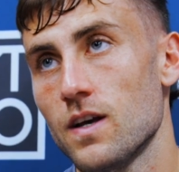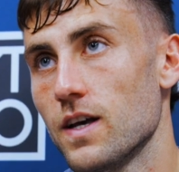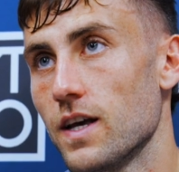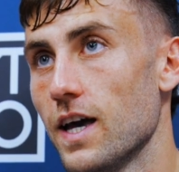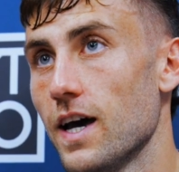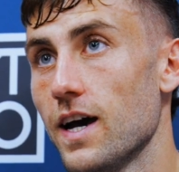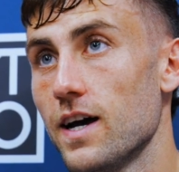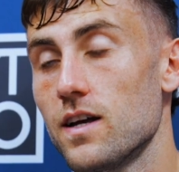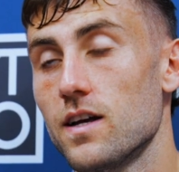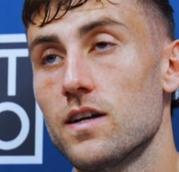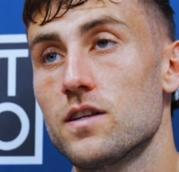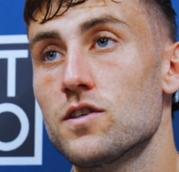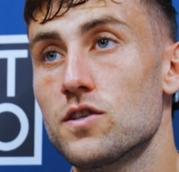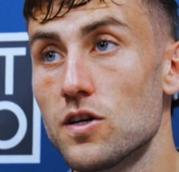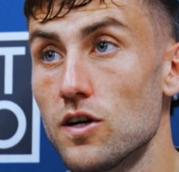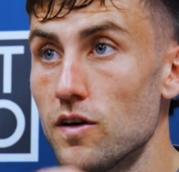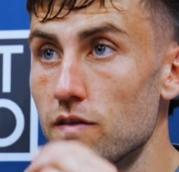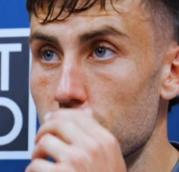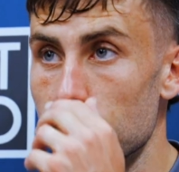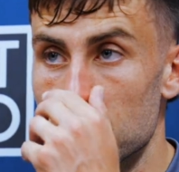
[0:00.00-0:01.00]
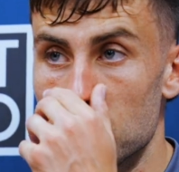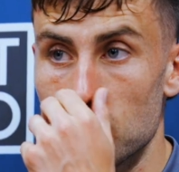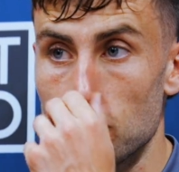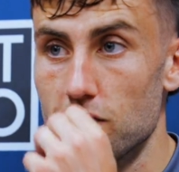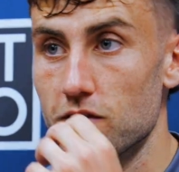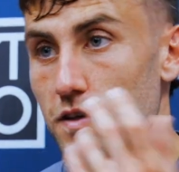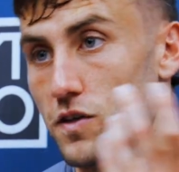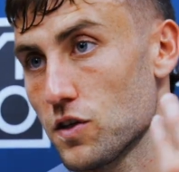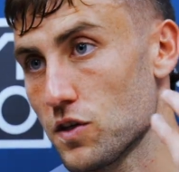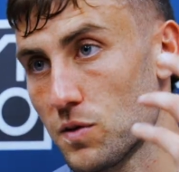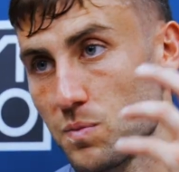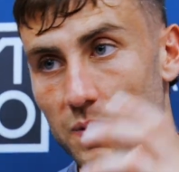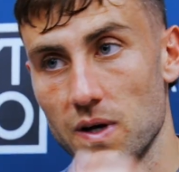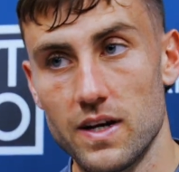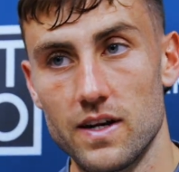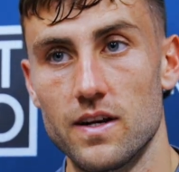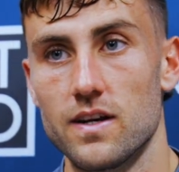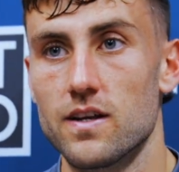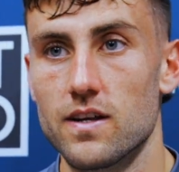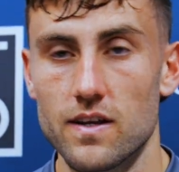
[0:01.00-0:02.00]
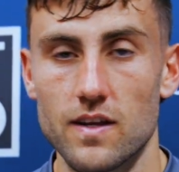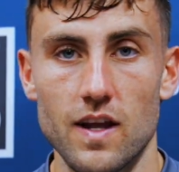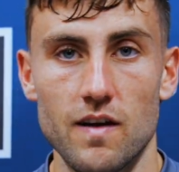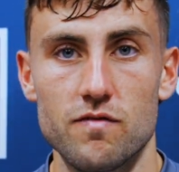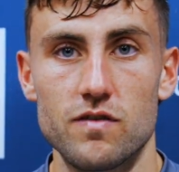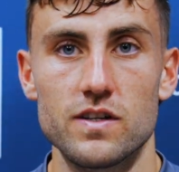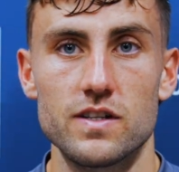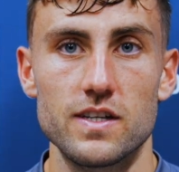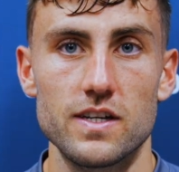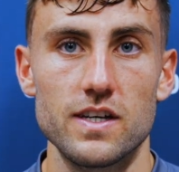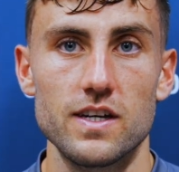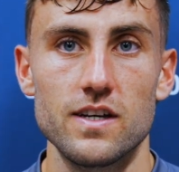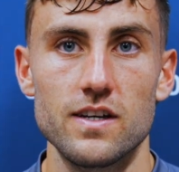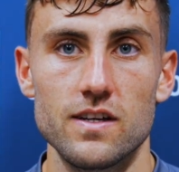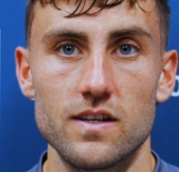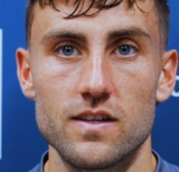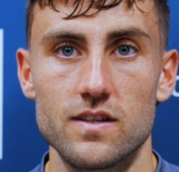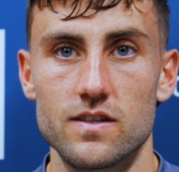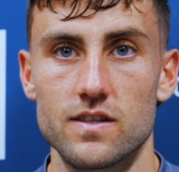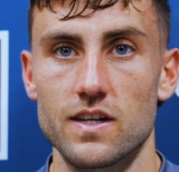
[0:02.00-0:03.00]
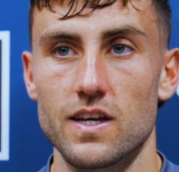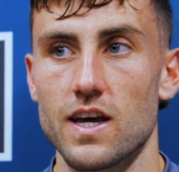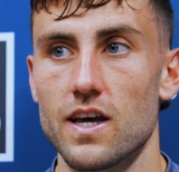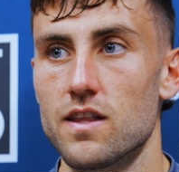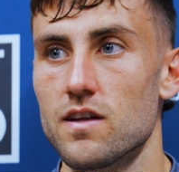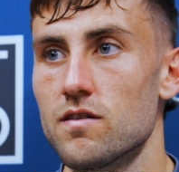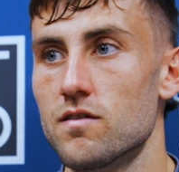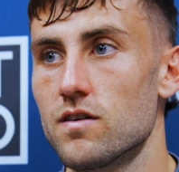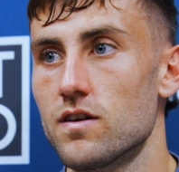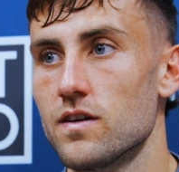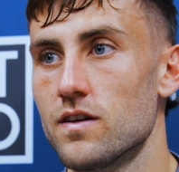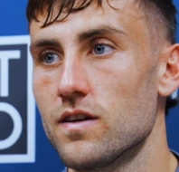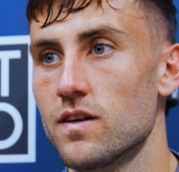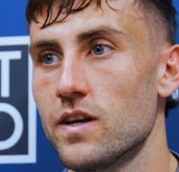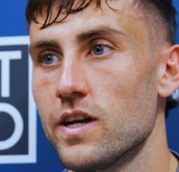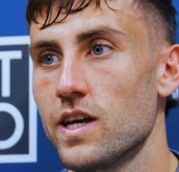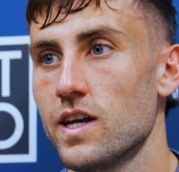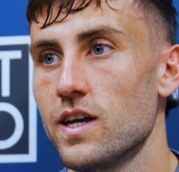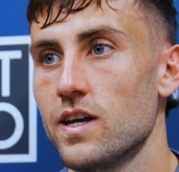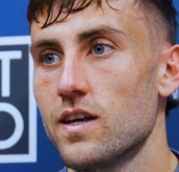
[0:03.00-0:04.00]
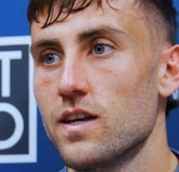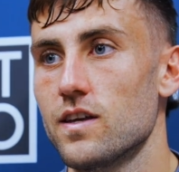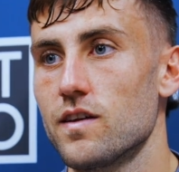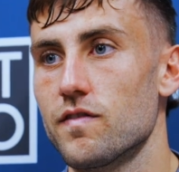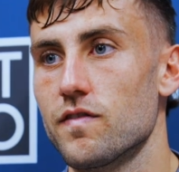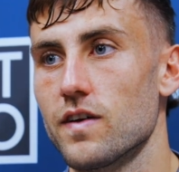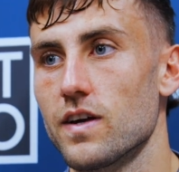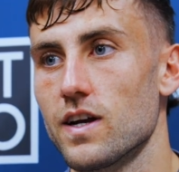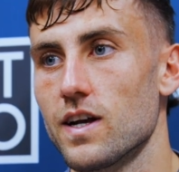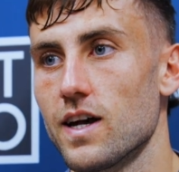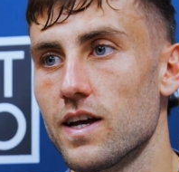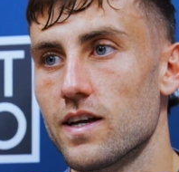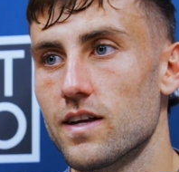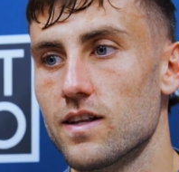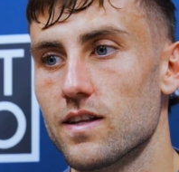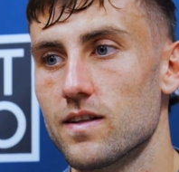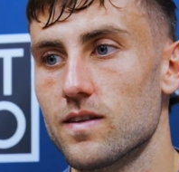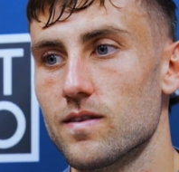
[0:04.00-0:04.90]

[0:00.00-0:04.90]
yeah it's tough it's tough because you spend every day together and you feel like